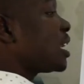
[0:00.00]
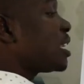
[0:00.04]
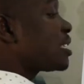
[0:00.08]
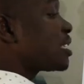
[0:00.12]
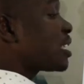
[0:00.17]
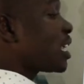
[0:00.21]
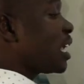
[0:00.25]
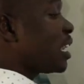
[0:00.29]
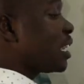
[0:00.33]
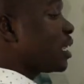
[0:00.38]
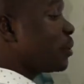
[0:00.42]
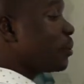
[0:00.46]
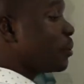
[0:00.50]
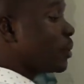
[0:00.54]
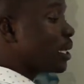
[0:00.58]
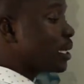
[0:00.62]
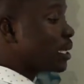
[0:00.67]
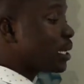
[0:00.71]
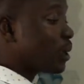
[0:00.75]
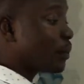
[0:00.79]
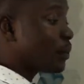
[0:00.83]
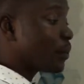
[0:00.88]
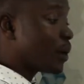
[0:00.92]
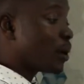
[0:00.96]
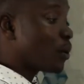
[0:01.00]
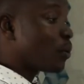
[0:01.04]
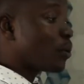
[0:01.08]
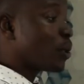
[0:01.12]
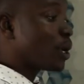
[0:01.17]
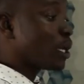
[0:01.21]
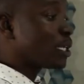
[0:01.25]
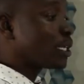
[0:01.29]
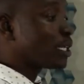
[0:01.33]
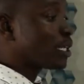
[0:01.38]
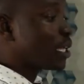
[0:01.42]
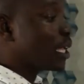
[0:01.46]
is element number
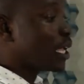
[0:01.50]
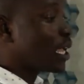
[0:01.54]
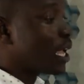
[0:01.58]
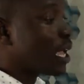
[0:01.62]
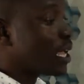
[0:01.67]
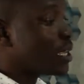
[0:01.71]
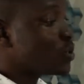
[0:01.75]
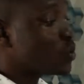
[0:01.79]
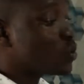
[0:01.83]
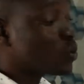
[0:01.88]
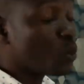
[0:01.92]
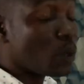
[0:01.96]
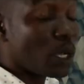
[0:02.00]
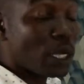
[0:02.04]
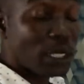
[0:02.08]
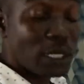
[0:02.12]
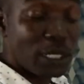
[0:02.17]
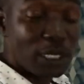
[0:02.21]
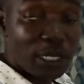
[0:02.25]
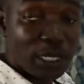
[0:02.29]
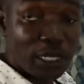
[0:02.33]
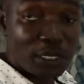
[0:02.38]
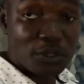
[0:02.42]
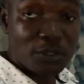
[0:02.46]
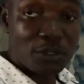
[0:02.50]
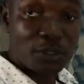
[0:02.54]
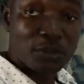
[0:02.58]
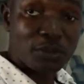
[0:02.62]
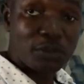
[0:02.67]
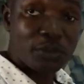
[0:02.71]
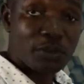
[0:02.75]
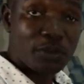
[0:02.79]
1, it has 1 electron.